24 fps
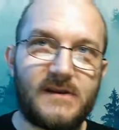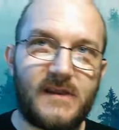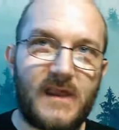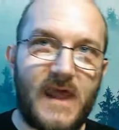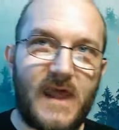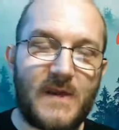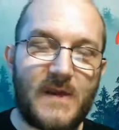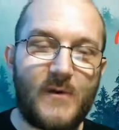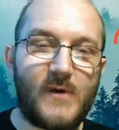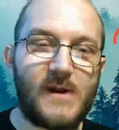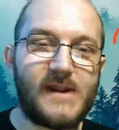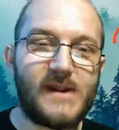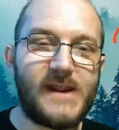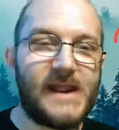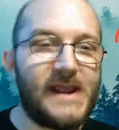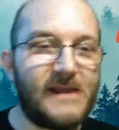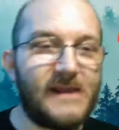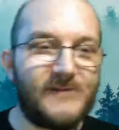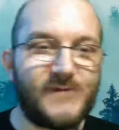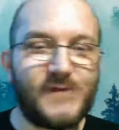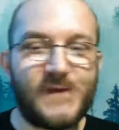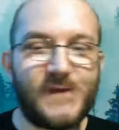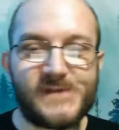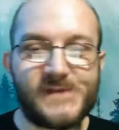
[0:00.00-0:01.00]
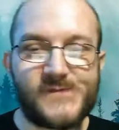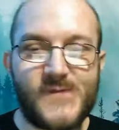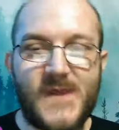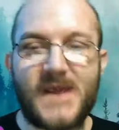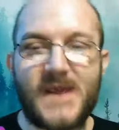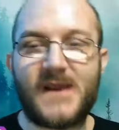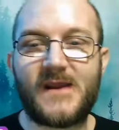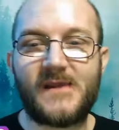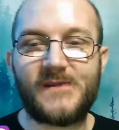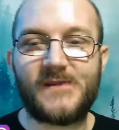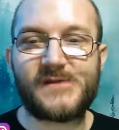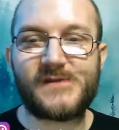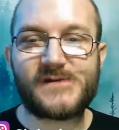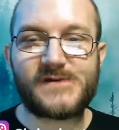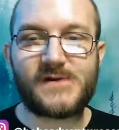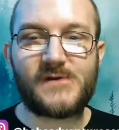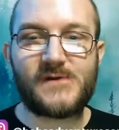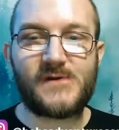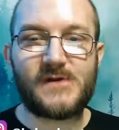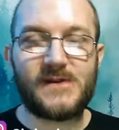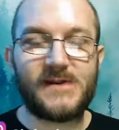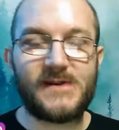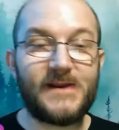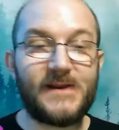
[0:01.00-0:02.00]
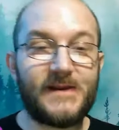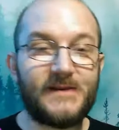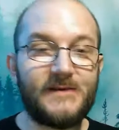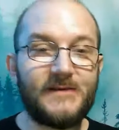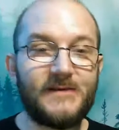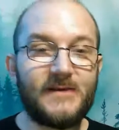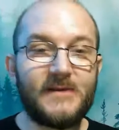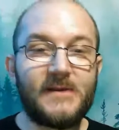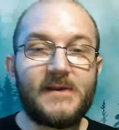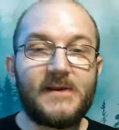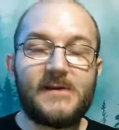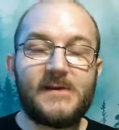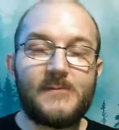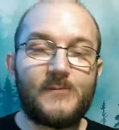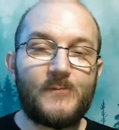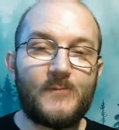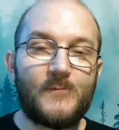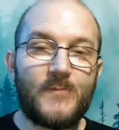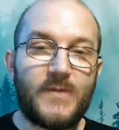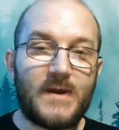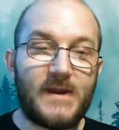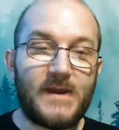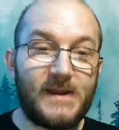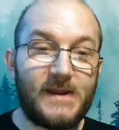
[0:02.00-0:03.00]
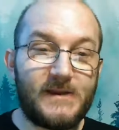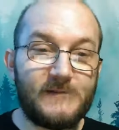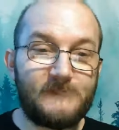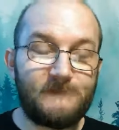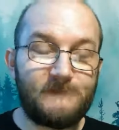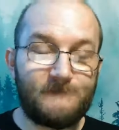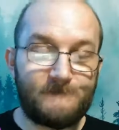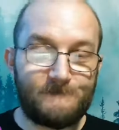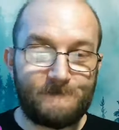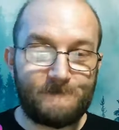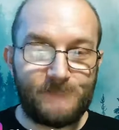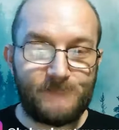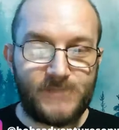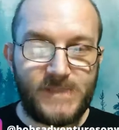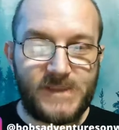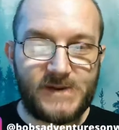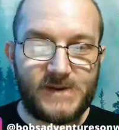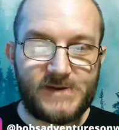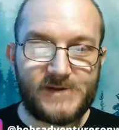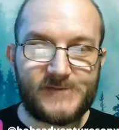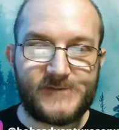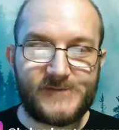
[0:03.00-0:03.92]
I want to have you guys back on the show again, but here's